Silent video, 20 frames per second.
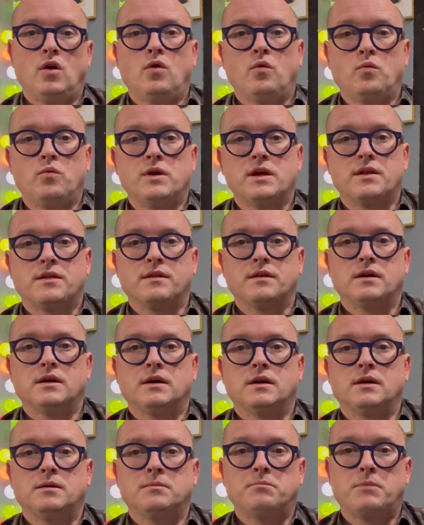with
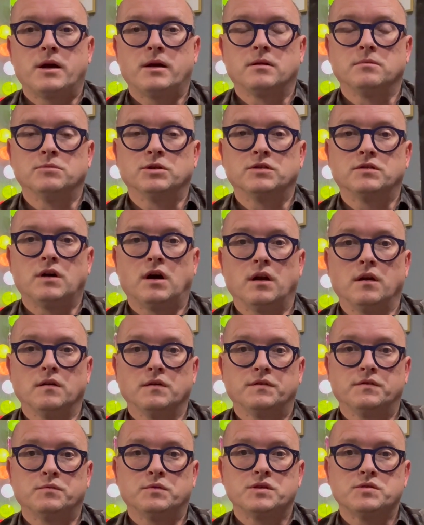Michael
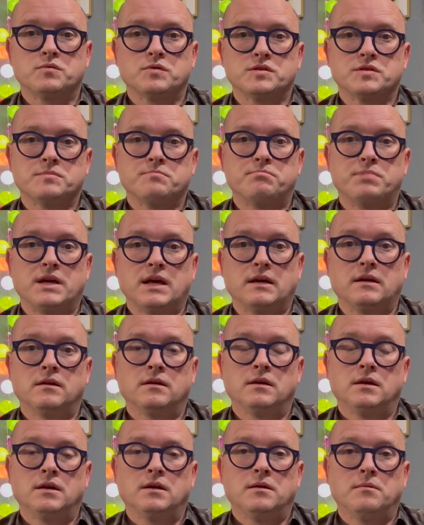McDonald, which was a big
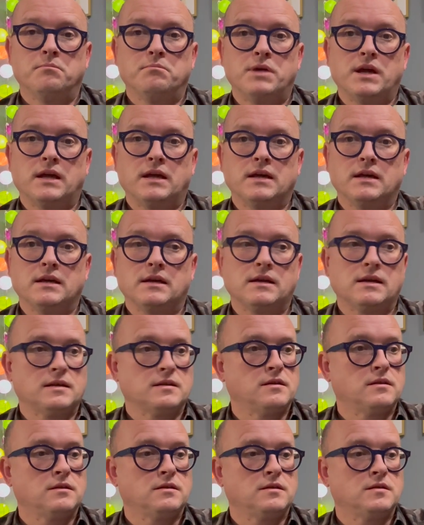hit
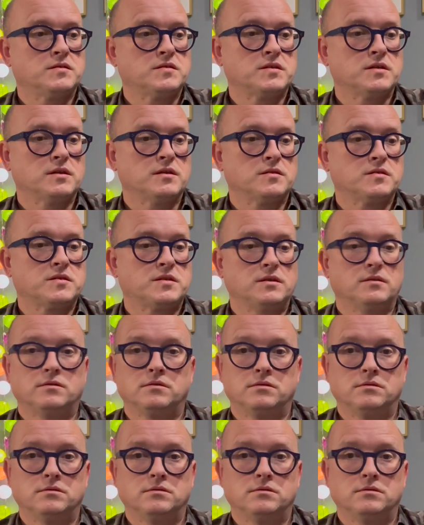and is still